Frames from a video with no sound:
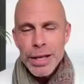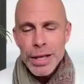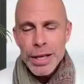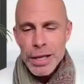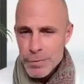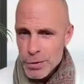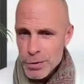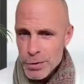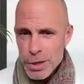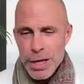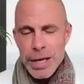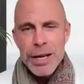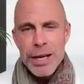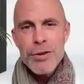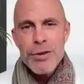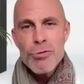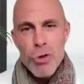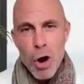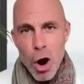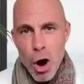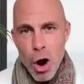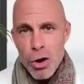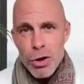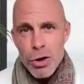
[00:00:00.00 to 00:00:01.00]
And if you get it
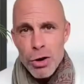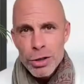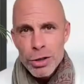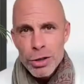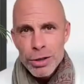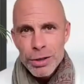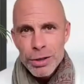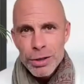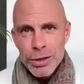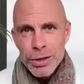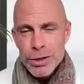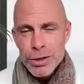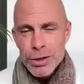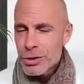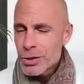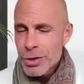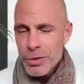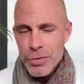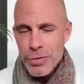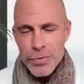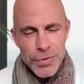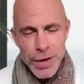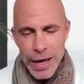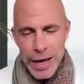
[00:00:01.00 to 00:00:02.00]
wrong, it's
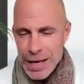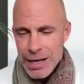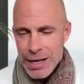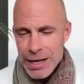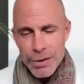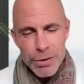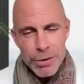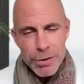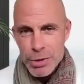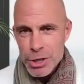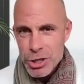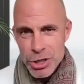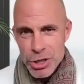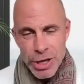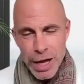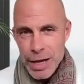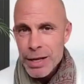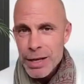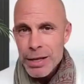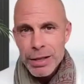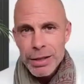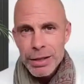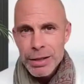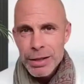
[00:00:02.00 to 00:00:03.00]
not a failure or a
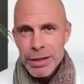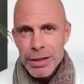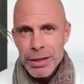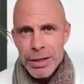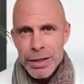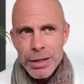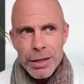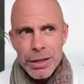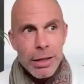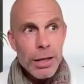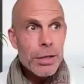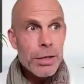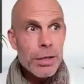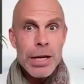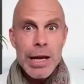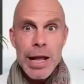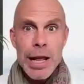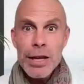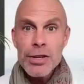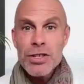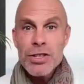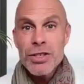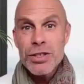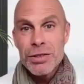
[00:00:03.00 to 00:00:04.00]
mistake. It's a
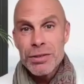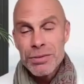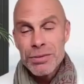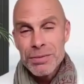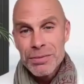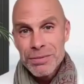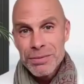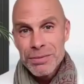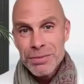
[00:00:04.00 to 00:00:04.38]
lesson.